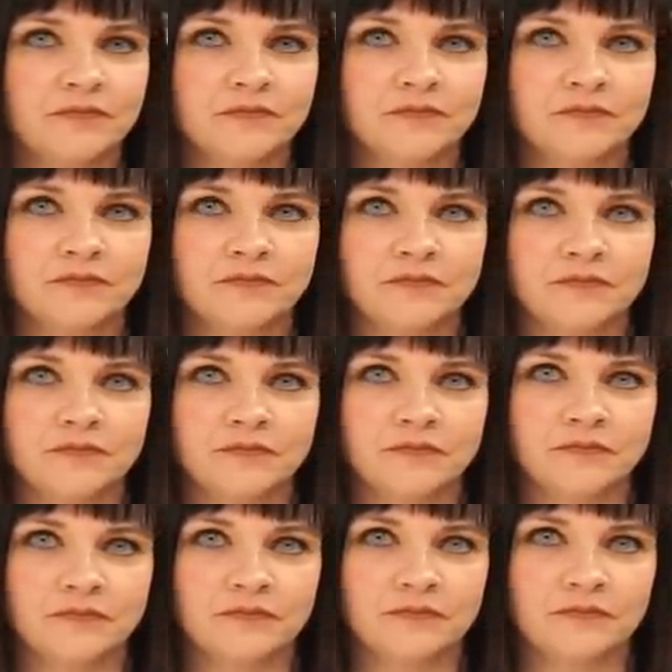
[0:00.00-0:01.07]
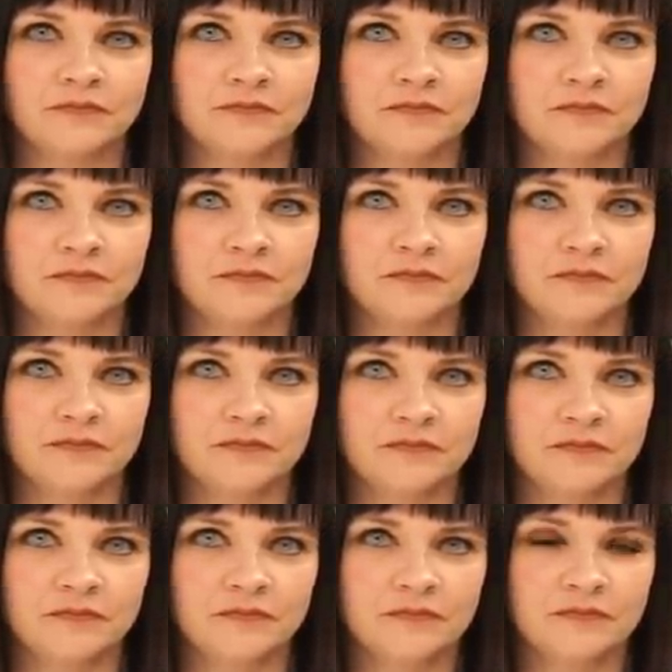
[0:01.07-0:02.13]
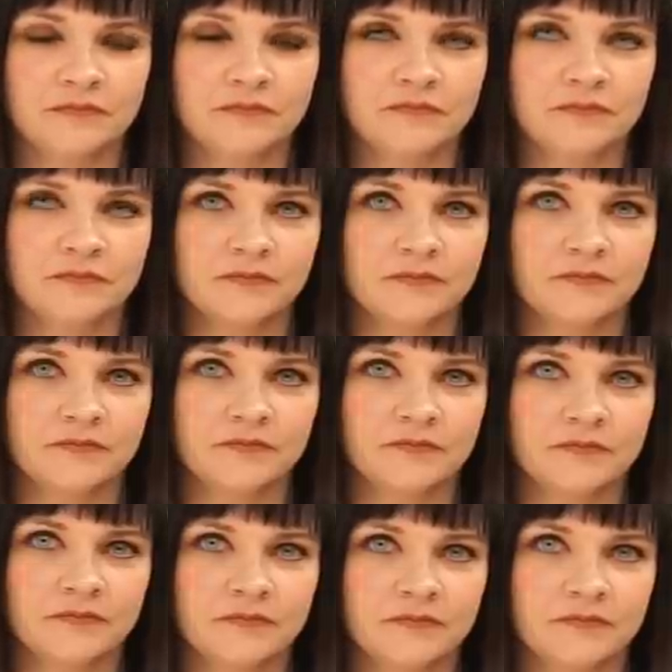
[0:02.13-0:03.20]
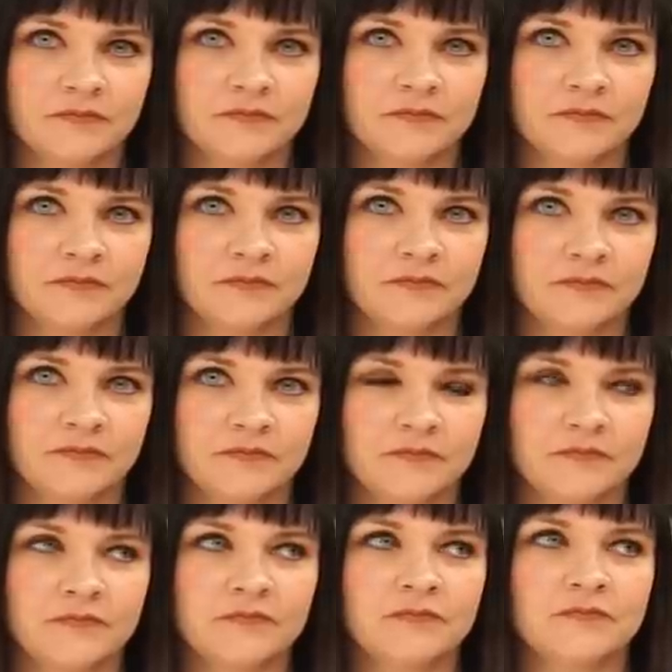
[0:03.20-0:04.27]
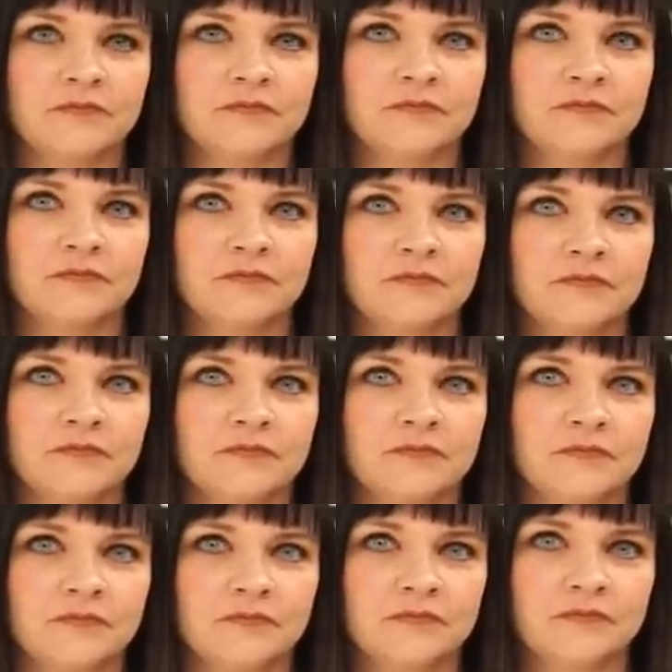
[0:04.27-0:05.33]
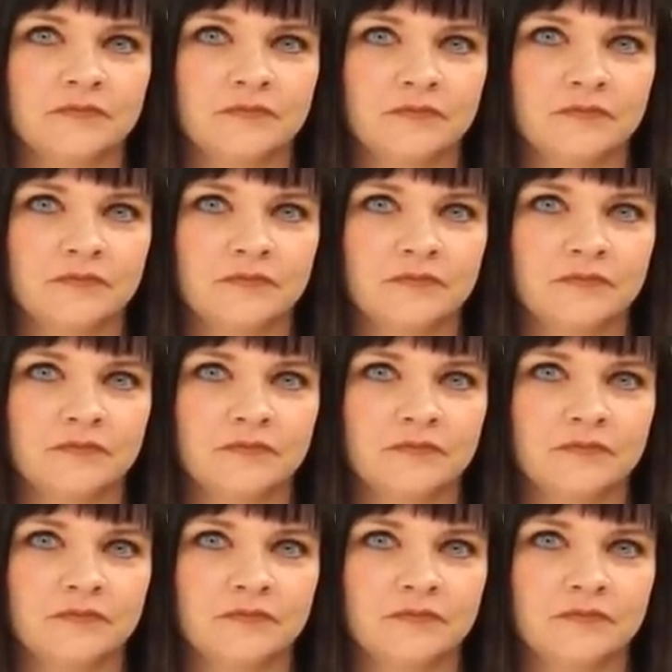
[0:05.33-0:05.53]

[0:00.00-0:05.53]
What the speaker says: No words are spoken by the person on screen.